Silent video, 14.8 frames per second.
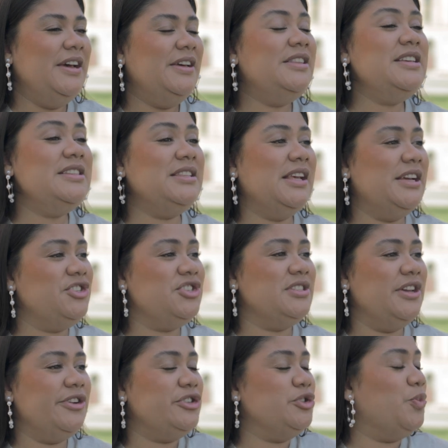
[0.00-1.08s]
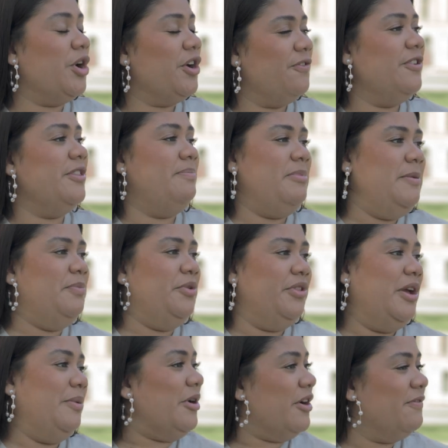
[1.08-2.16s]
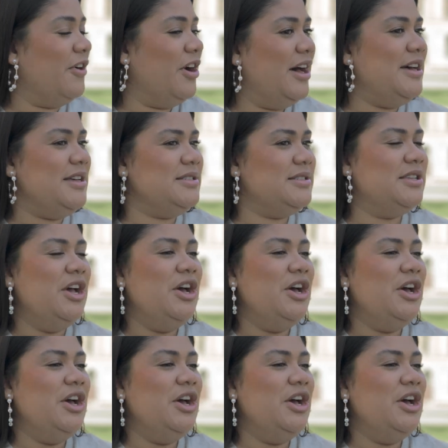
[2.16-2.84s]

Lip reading: these legislators work for the people, they work for us.